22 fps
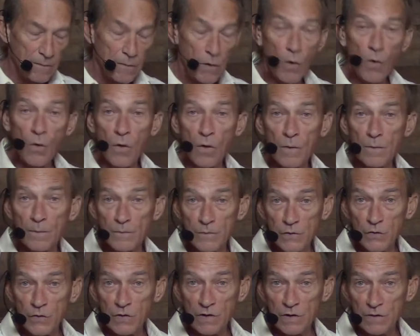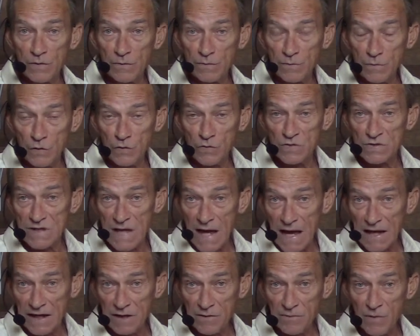Or you can use
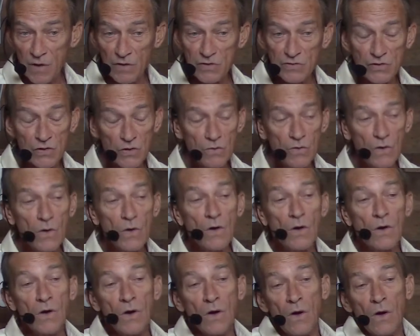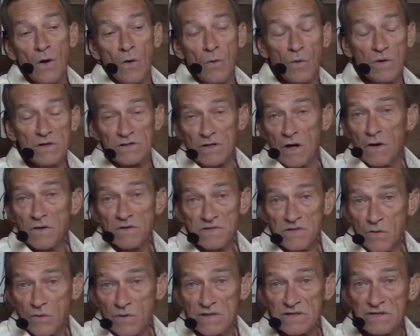acupuncture, which
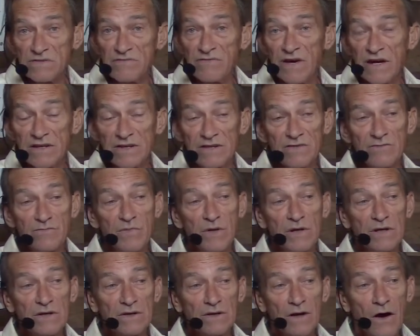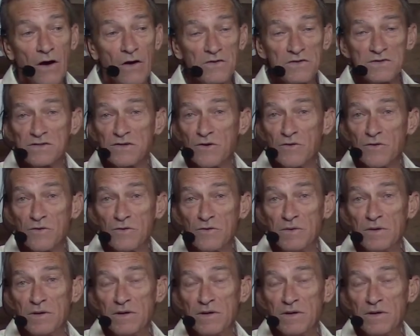also is effective, but also